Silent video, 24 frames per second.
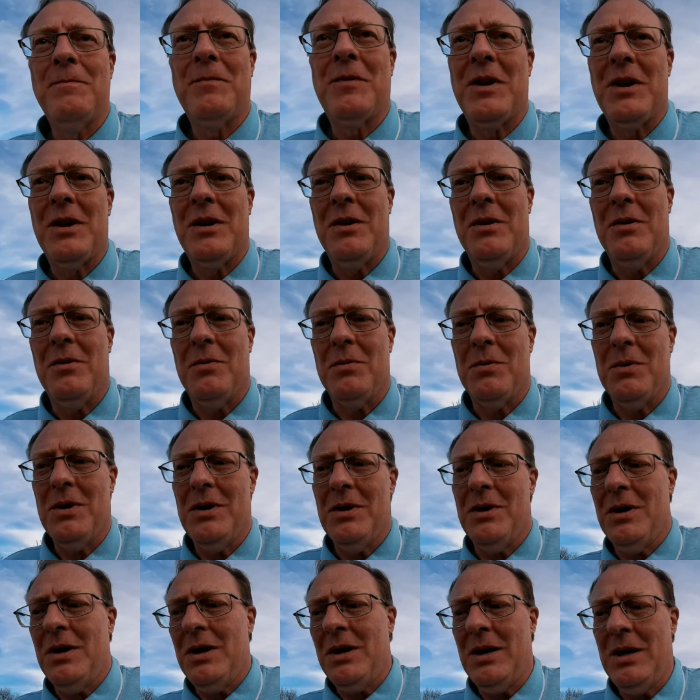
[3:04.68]
You know,
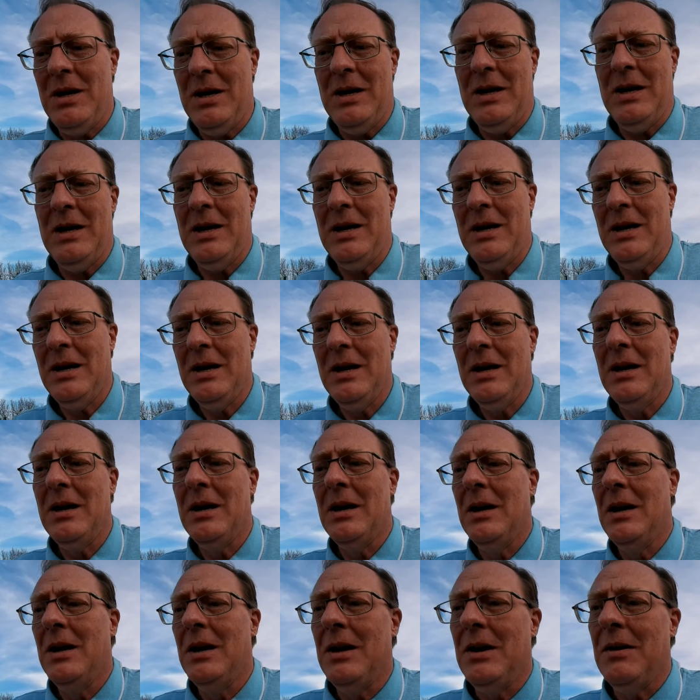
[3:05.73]
we're
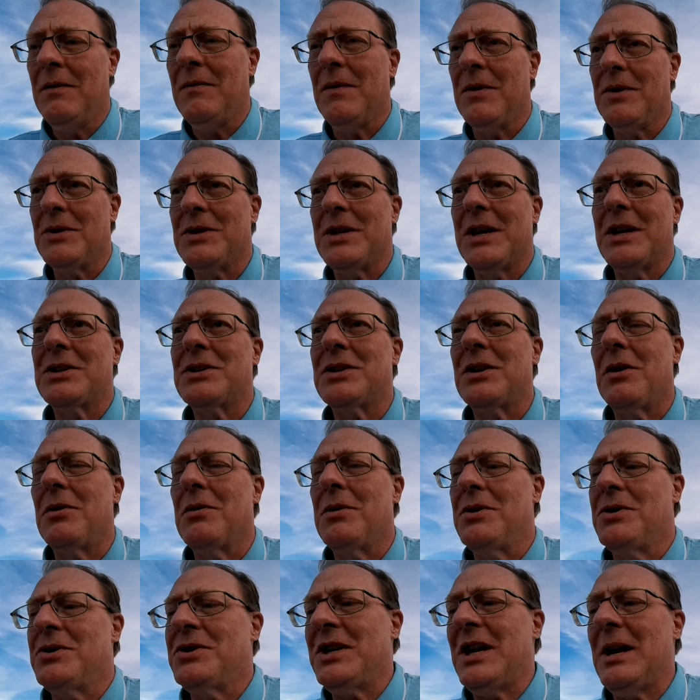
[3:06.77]
1
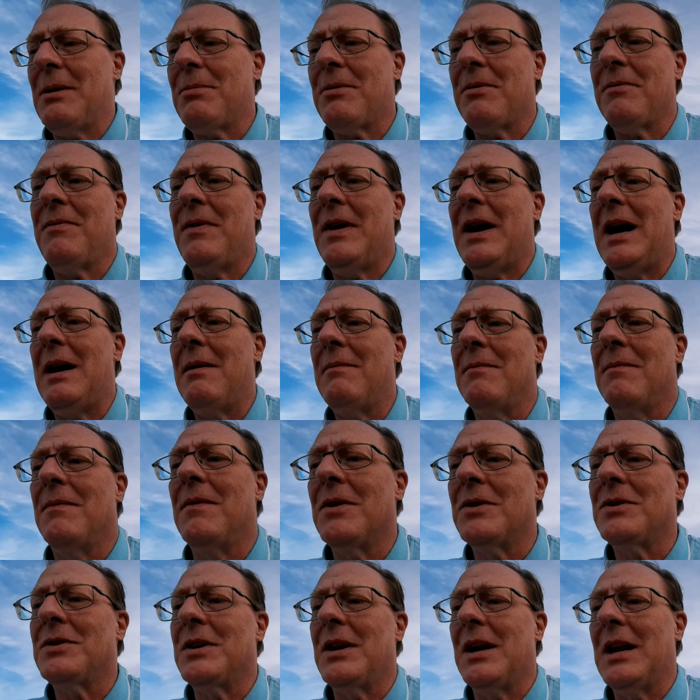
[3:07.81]
Thessalonians chapter 5 and
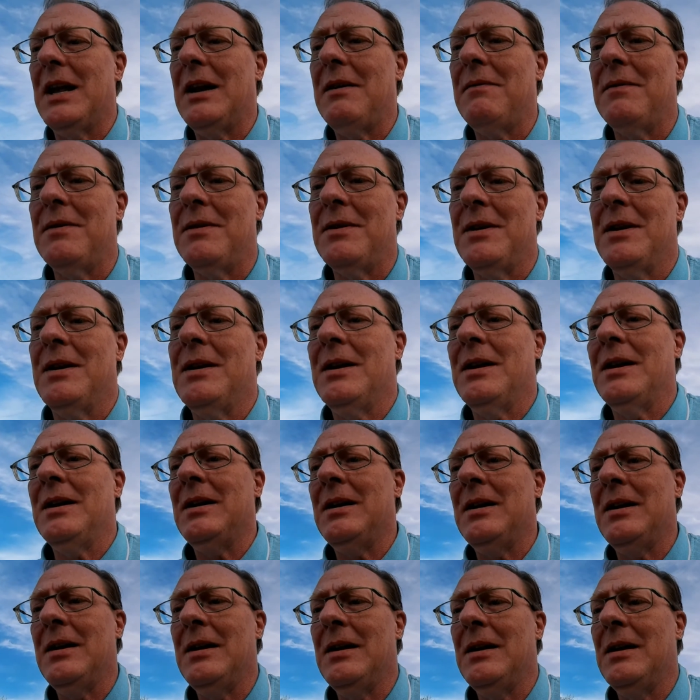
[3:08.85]
verse 11.
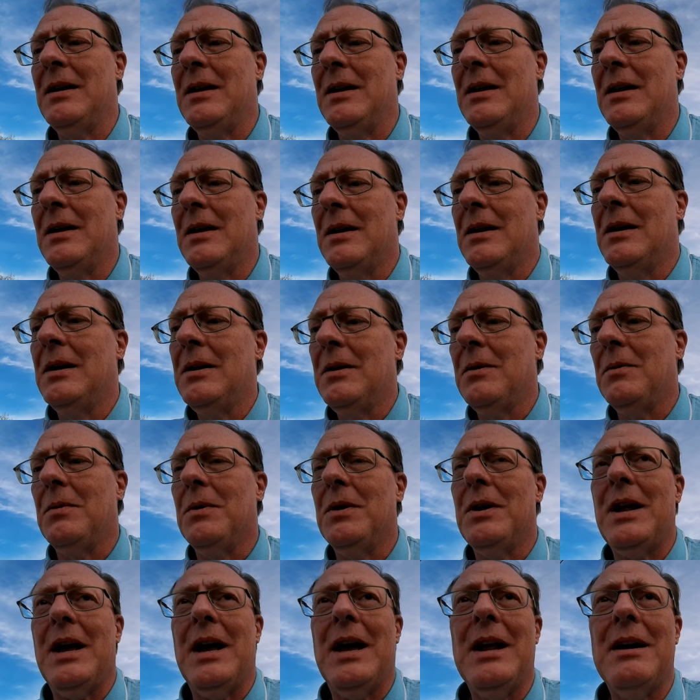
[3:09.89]
We're
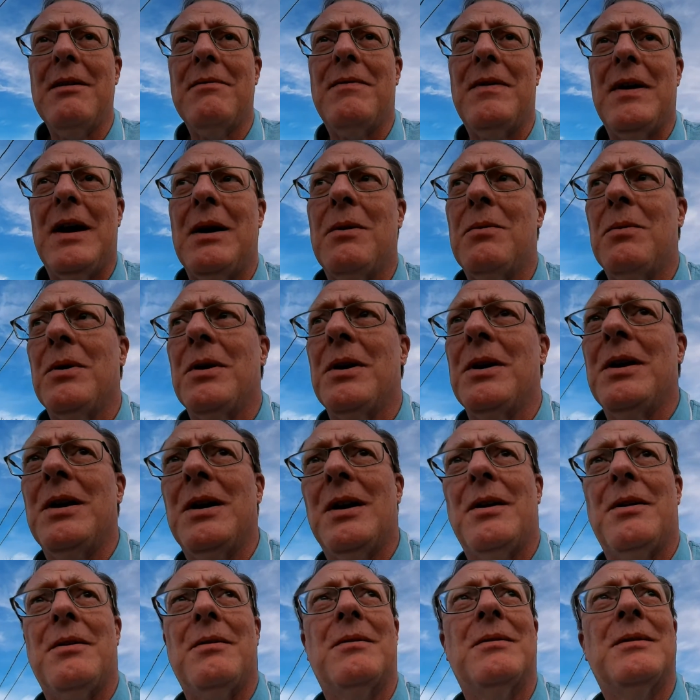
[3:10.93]
to edify one
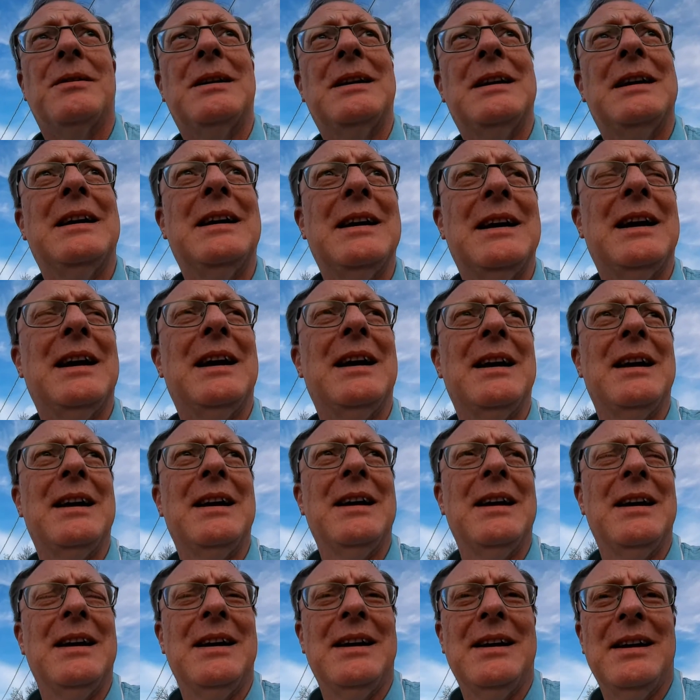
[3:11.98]
another.
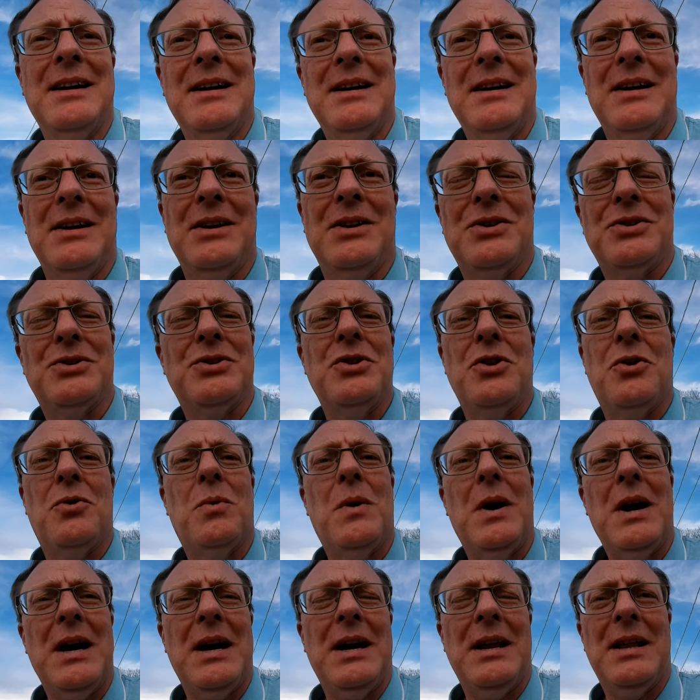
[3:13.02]
There's no
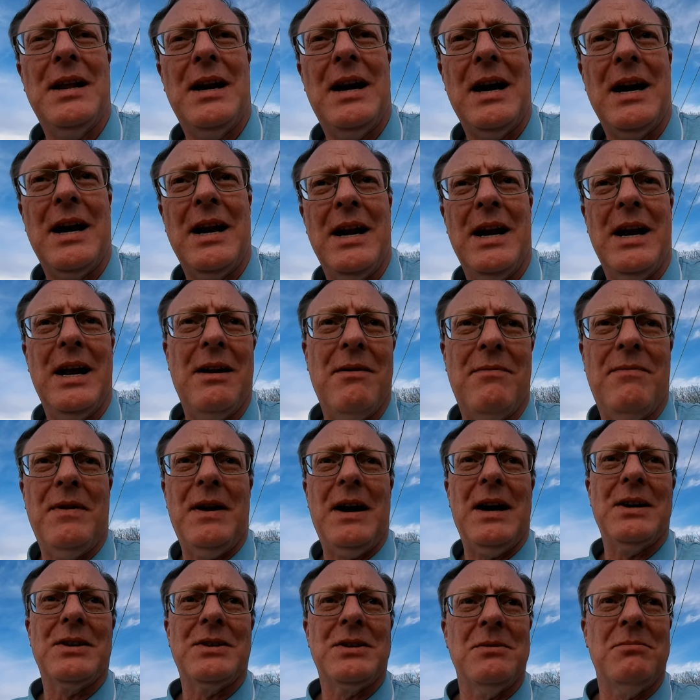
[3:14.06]
way that I can edify
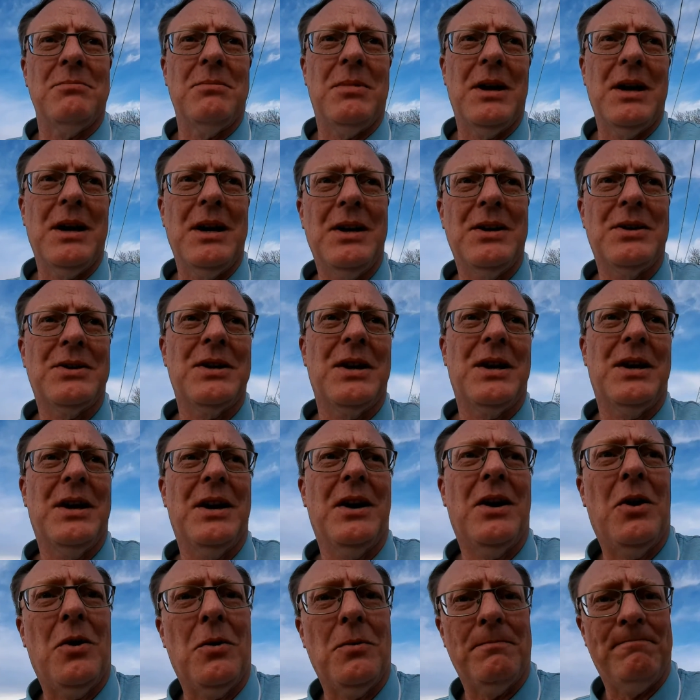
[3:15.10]
somebody sitting at
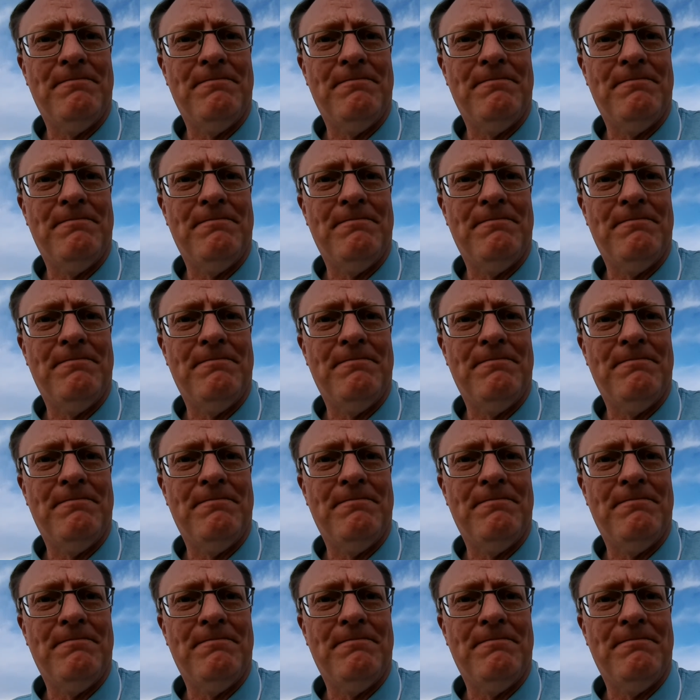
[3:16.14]
home.